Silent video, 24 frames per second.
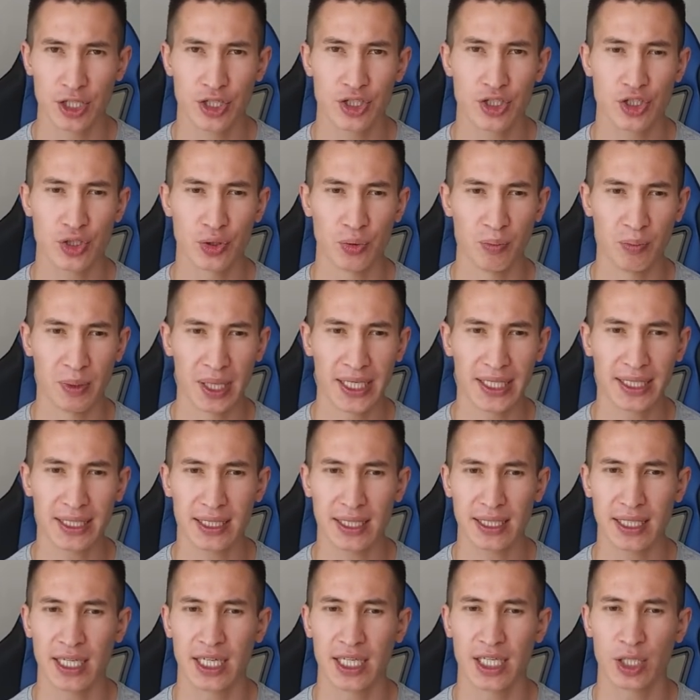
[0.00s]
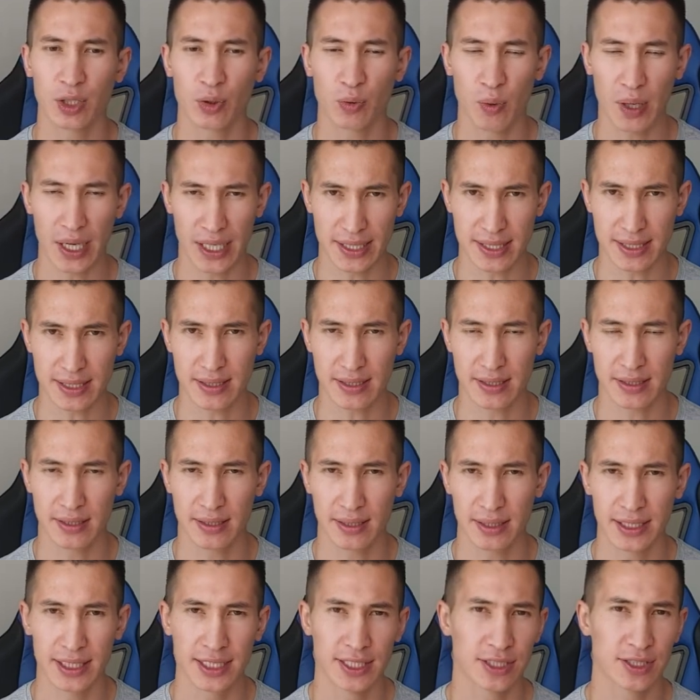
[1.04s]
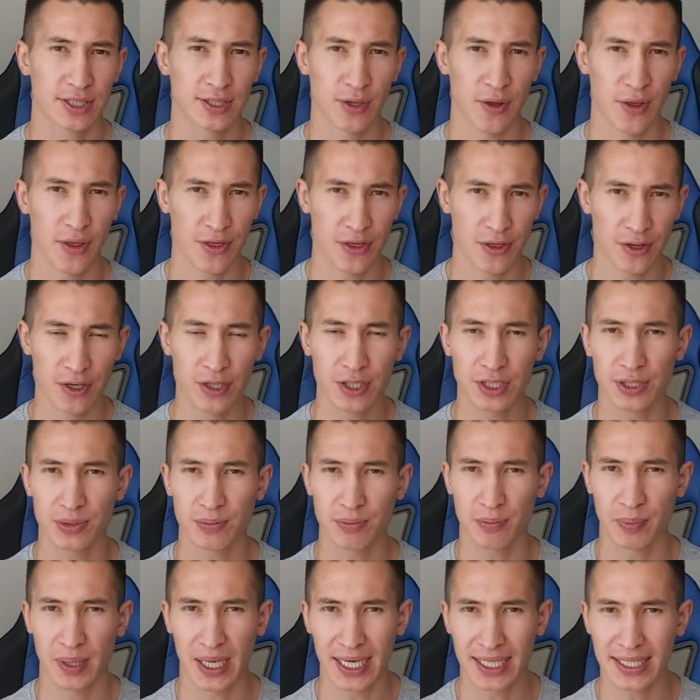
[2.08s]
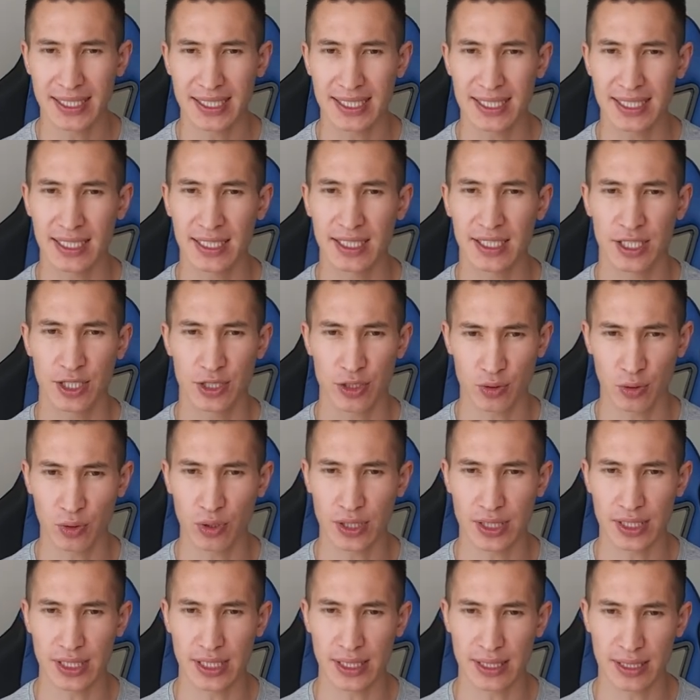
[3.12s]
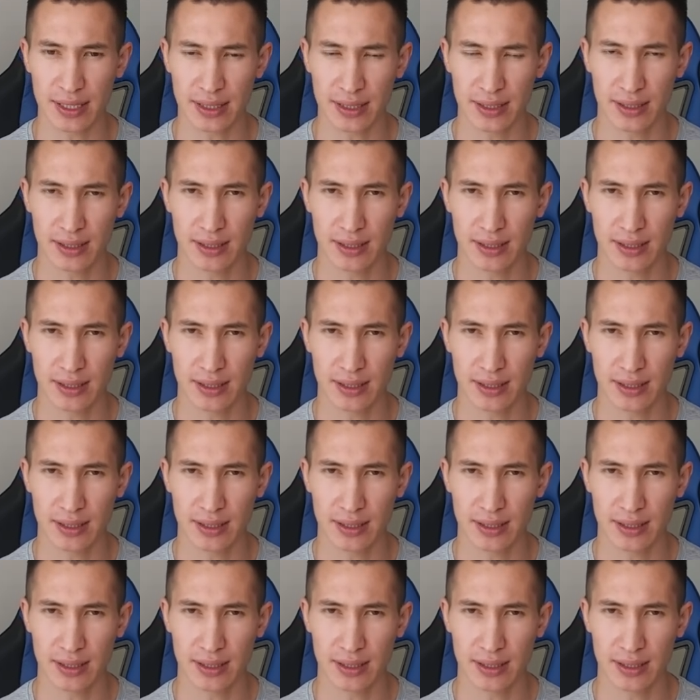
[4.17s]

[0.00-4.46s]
to make a request to third-party resources.